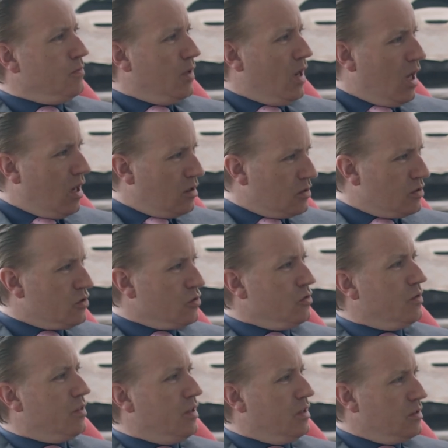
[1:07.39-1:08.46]
blocks uh,
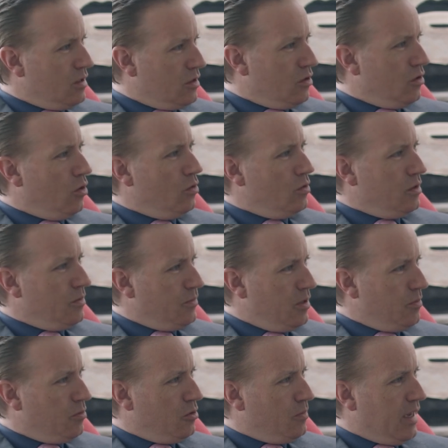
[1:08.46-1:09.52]
or things that are holding
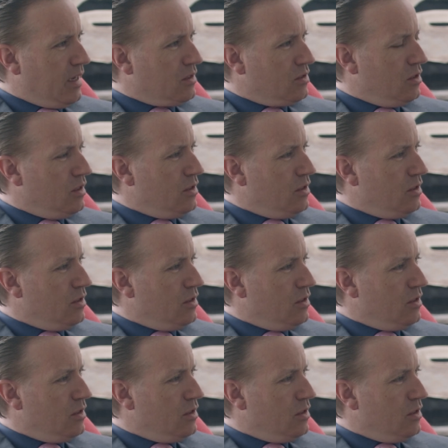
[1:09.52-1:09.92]
people back?